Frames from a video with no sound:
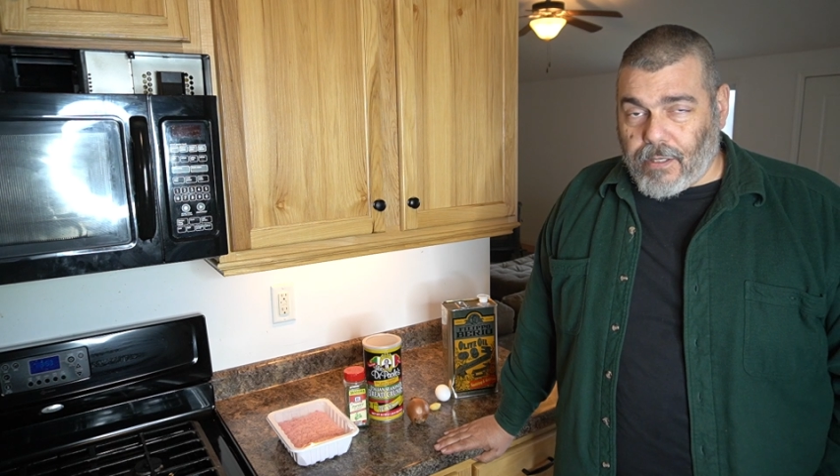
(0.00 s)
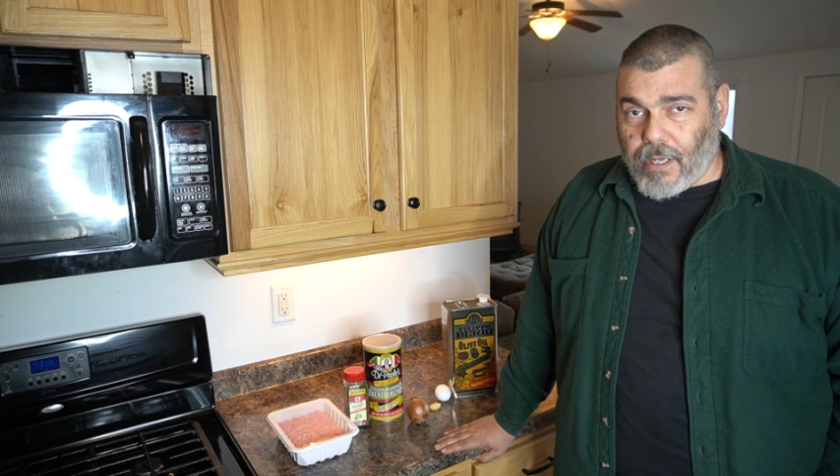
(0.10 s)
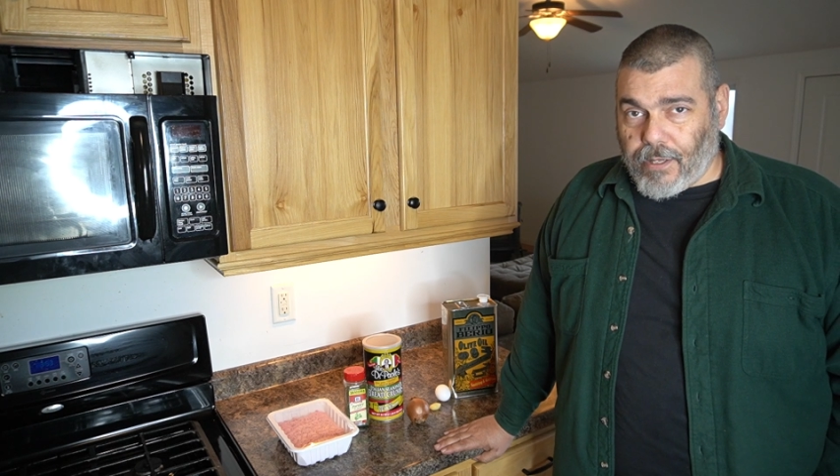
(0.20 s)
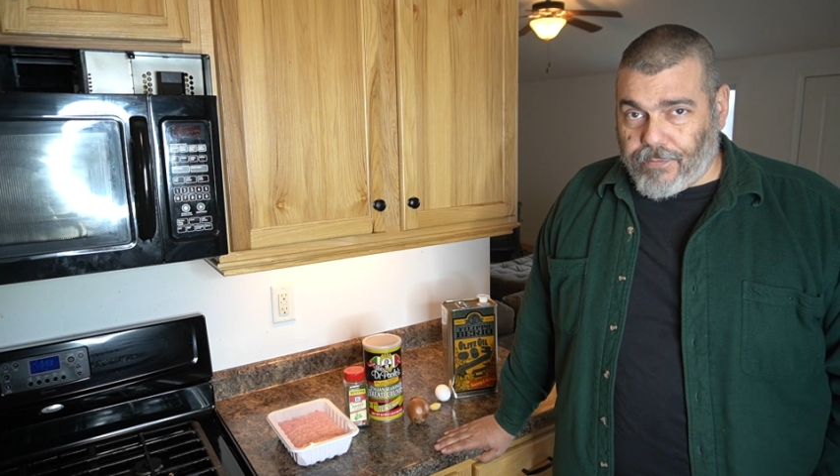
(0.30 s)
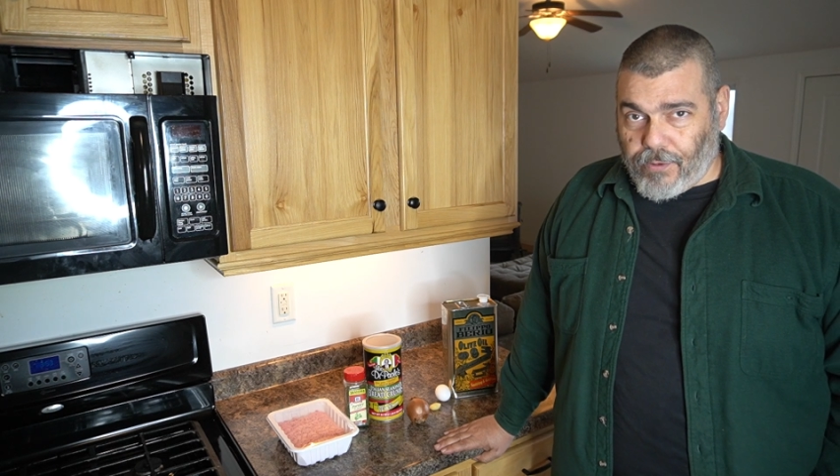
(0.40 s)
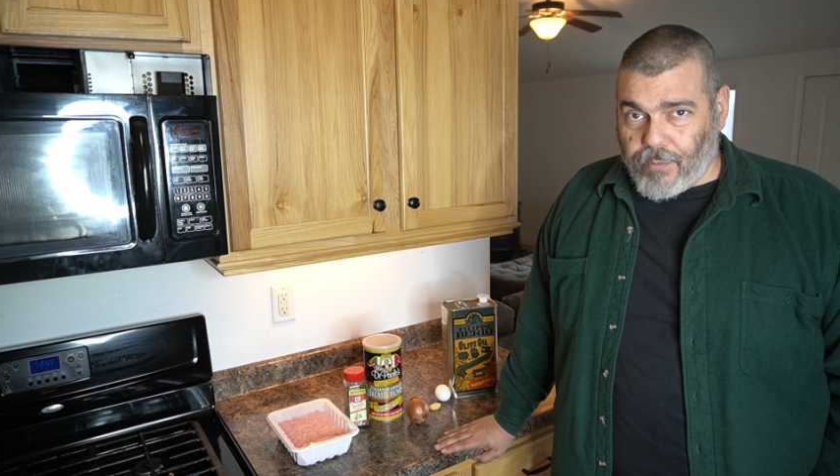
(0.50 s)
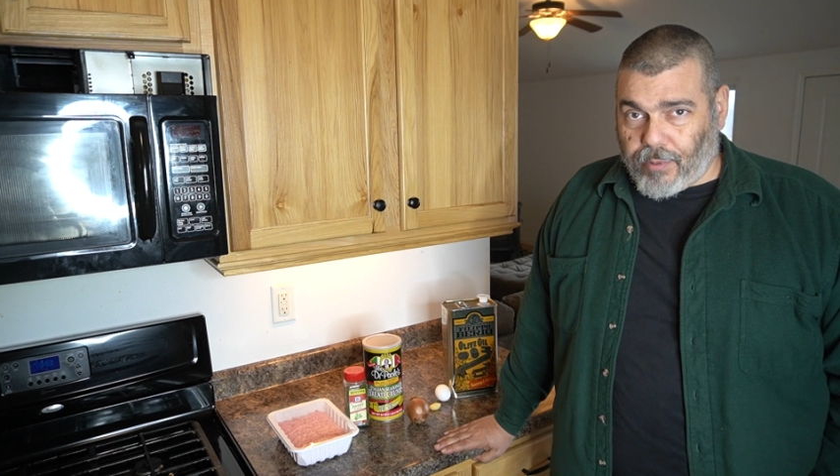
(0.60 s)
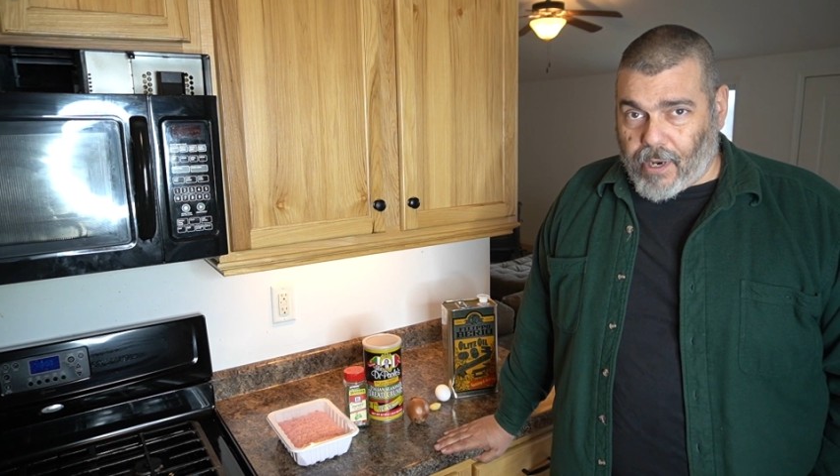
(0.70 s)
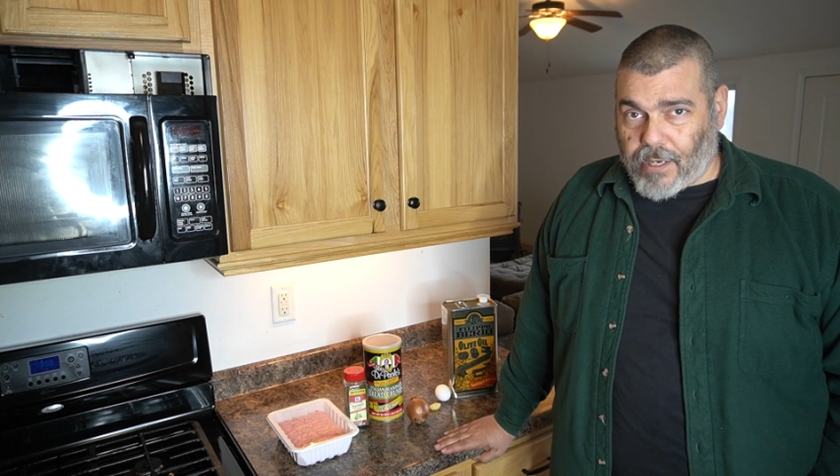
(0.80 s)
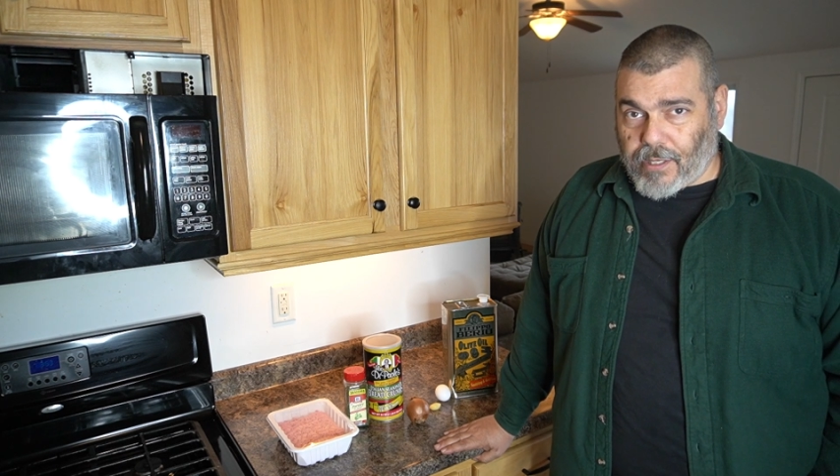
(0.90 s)
in the food
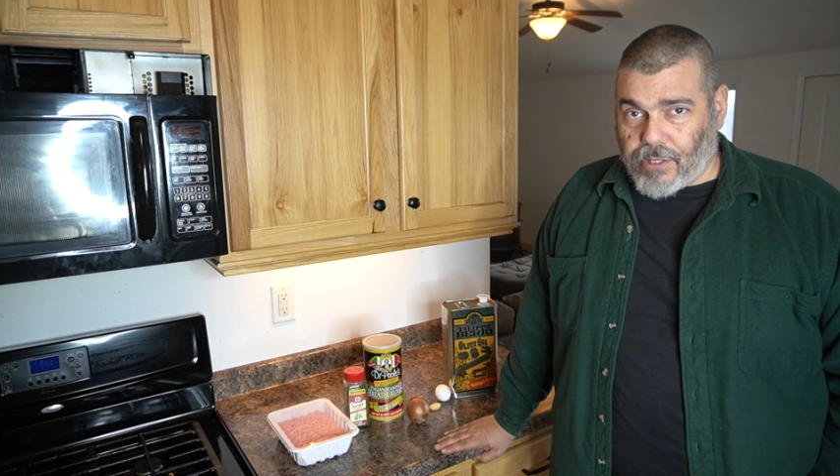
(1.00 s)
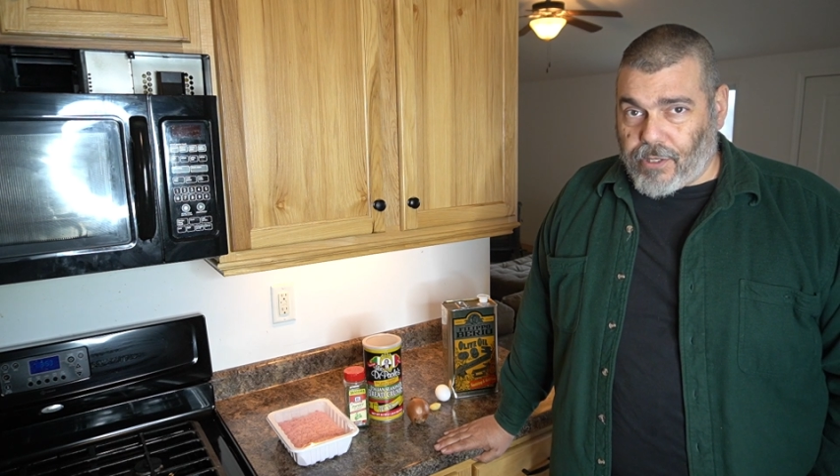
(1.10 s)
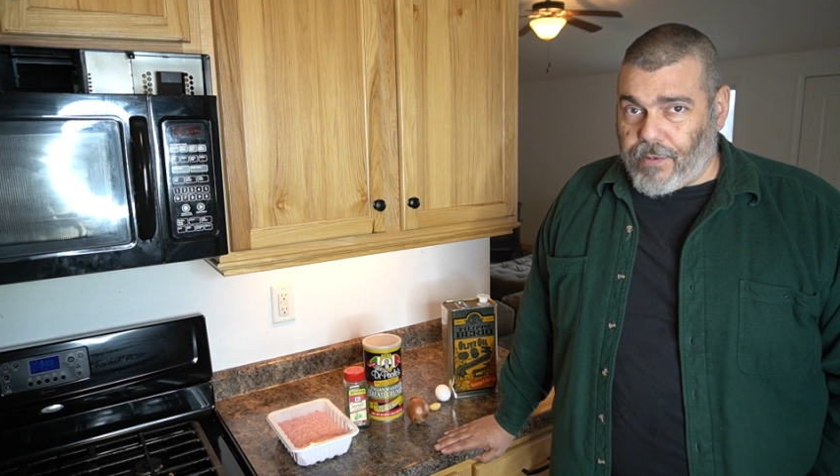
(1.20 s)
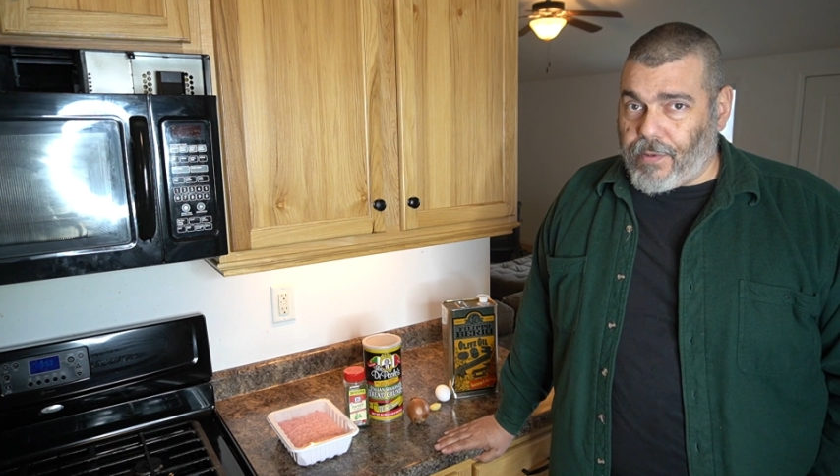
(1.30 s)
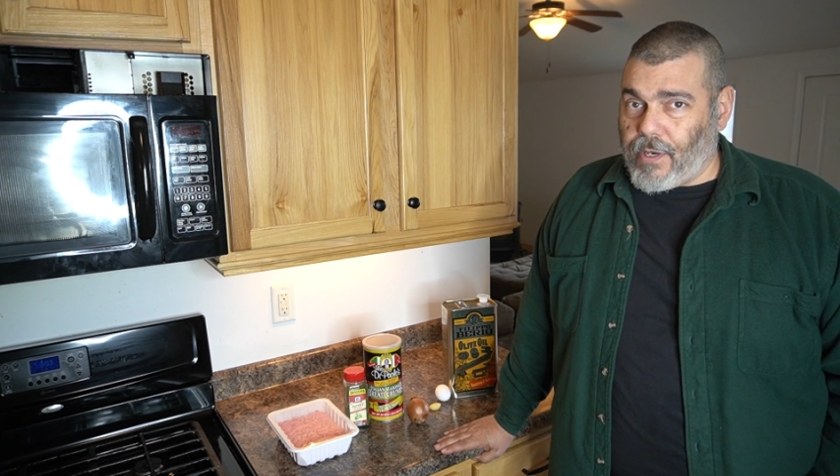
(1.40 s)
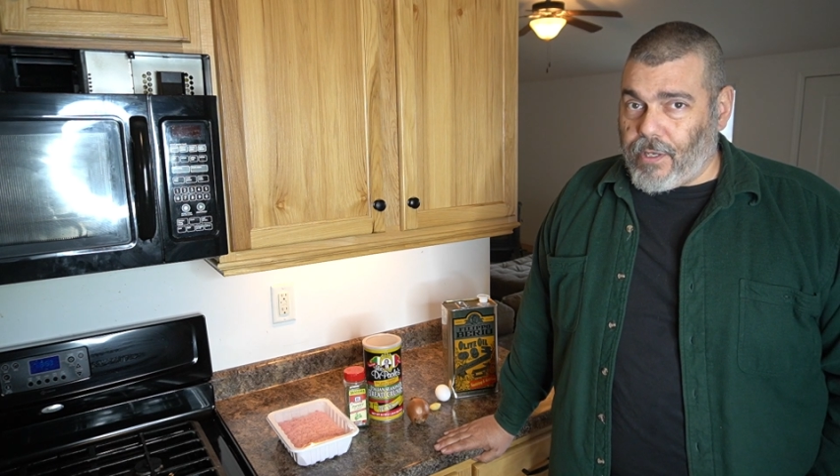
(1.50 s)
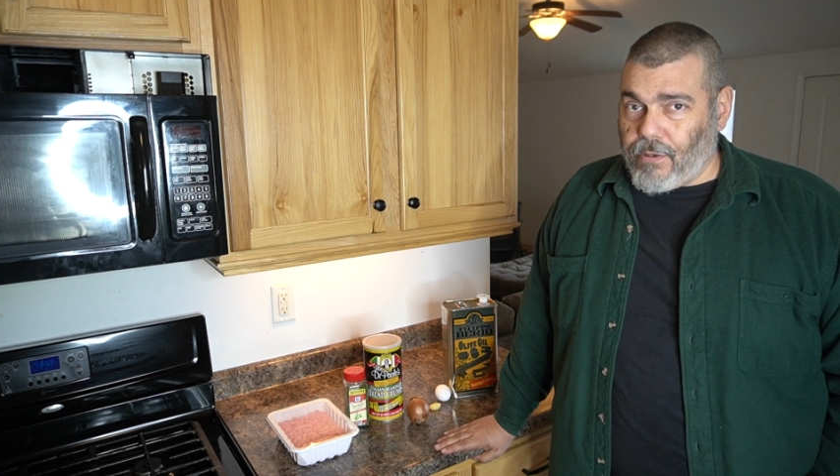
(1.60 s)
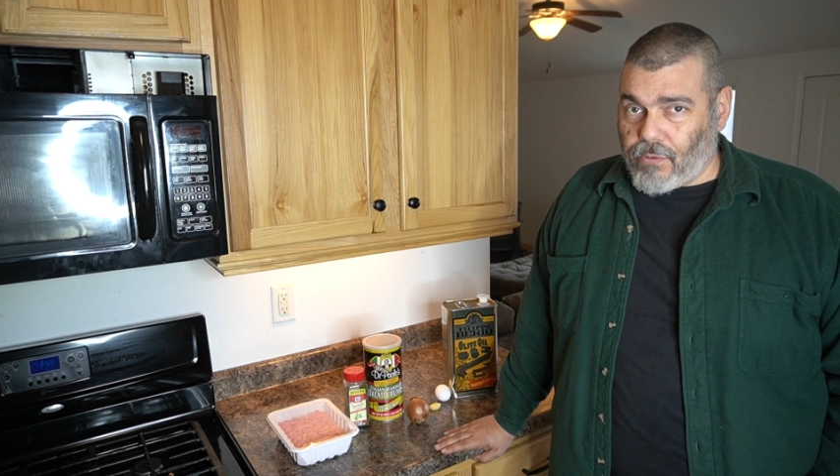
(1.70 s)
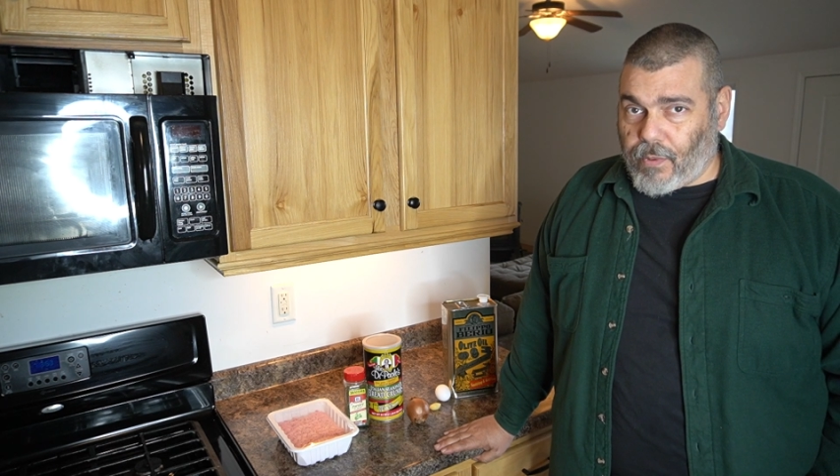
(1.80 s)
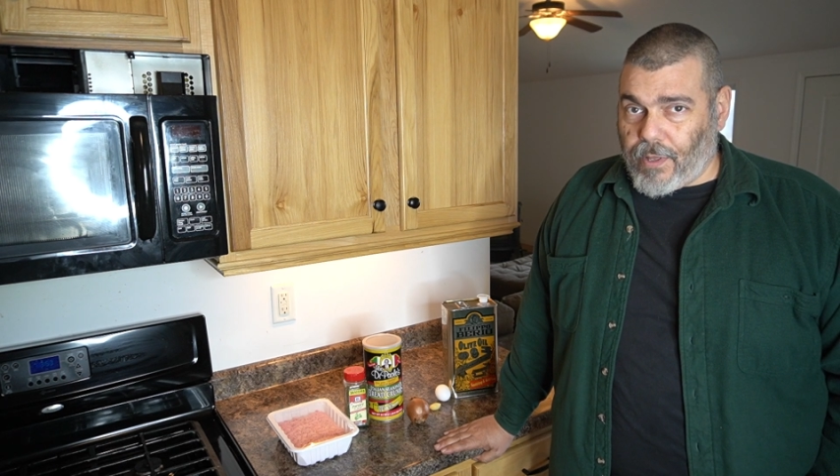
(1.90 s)
processor if you're going to
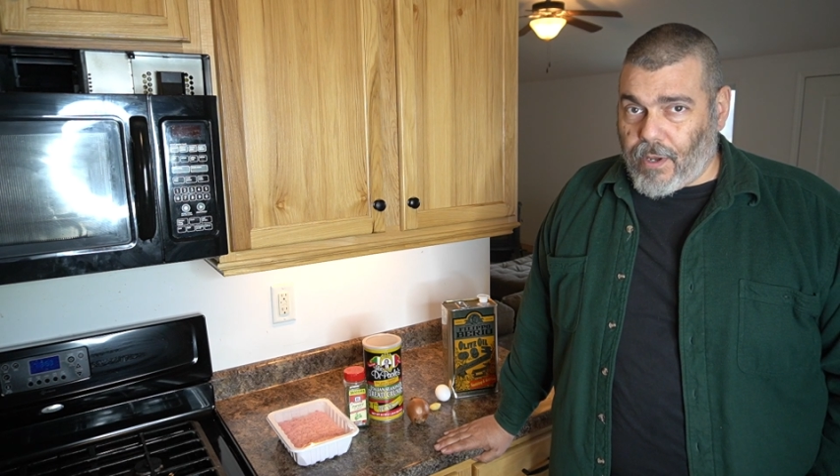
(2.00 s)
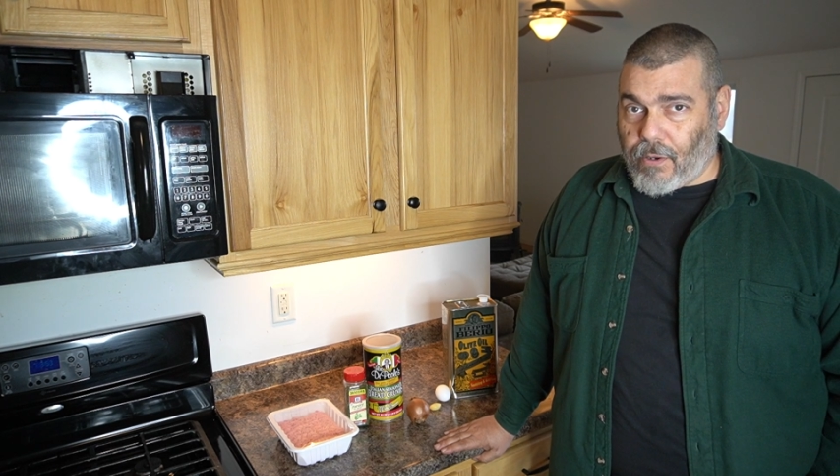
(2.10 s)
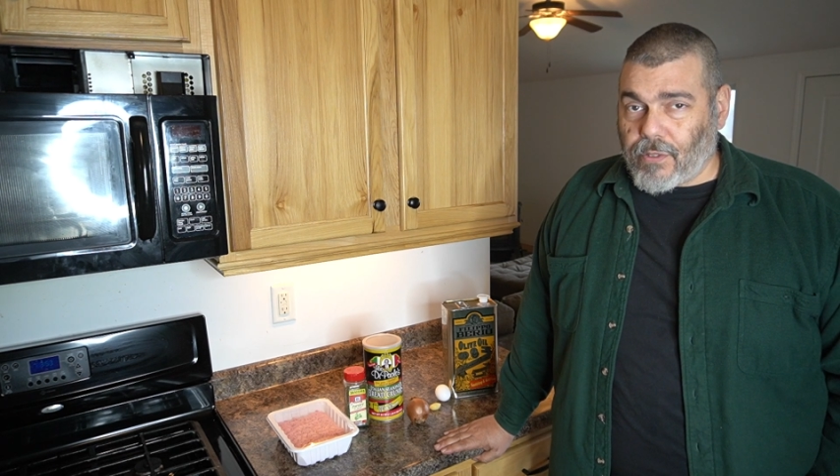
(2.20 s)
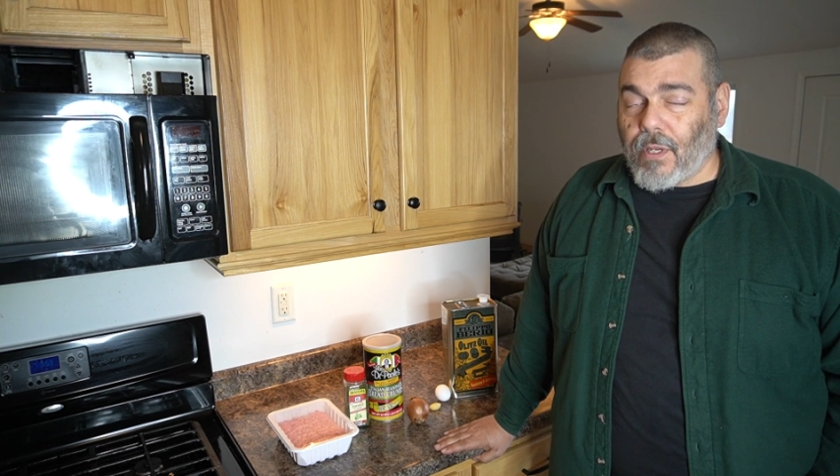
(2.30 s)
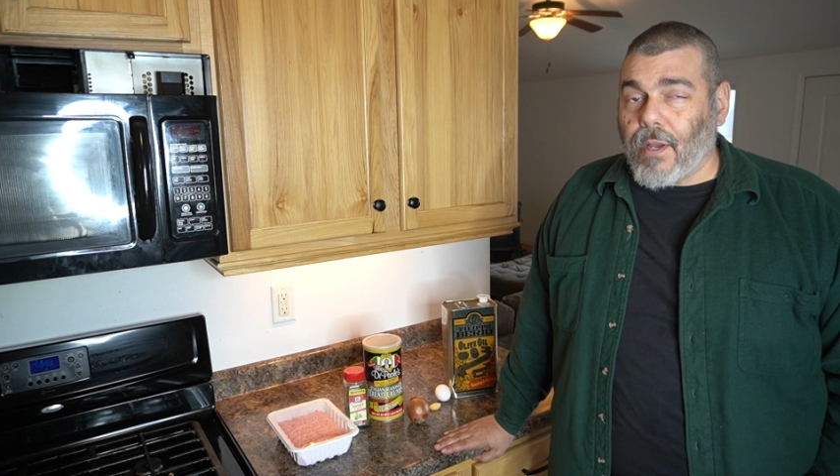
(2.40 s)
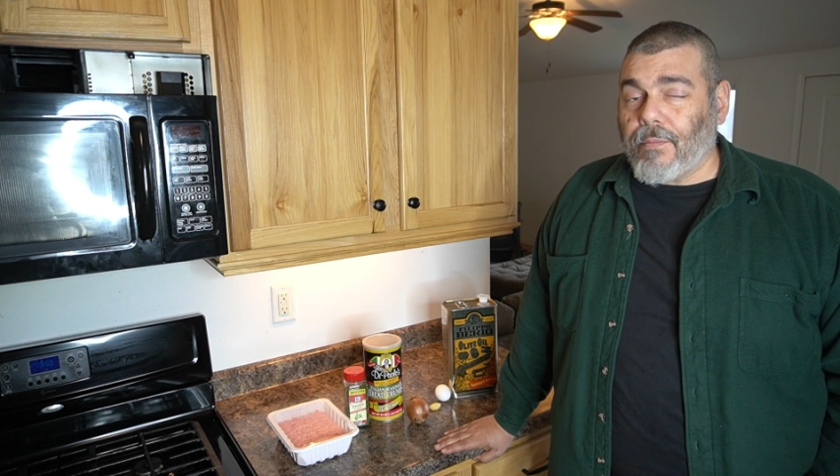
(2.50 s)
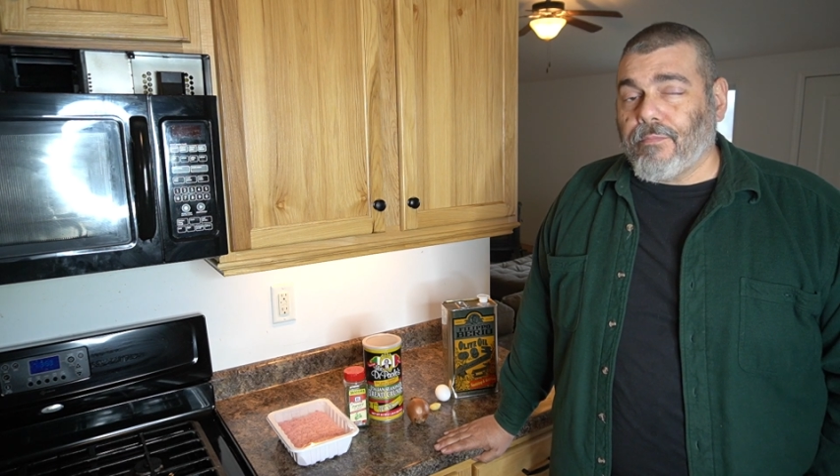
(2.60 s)
use one of those,